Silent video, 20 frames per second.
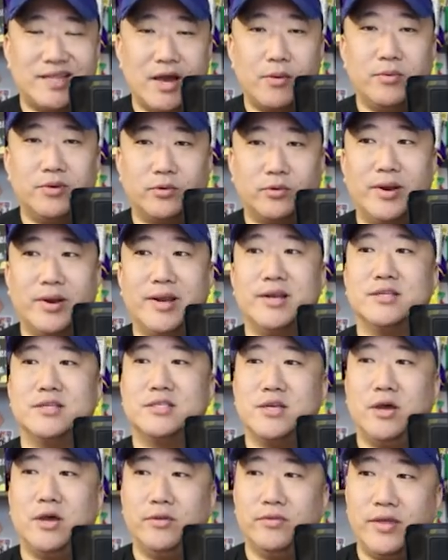with a grain of
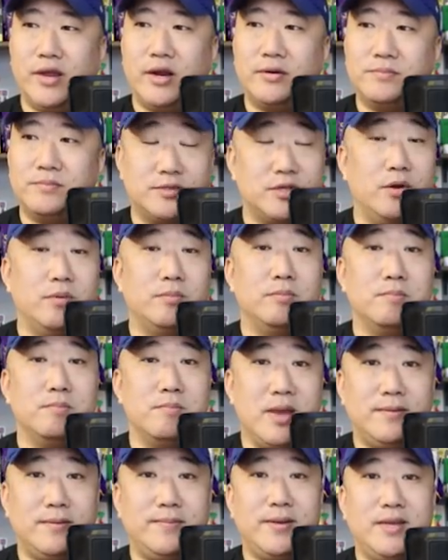salt there. So
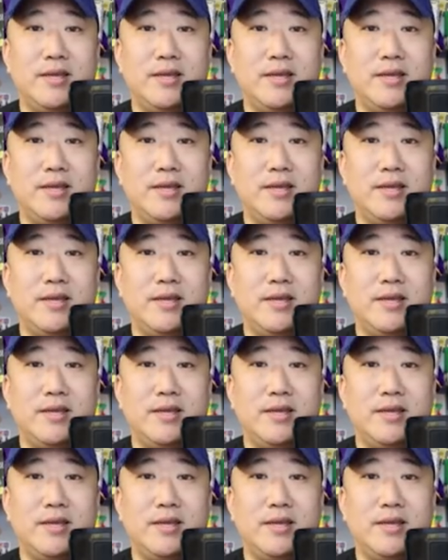maybe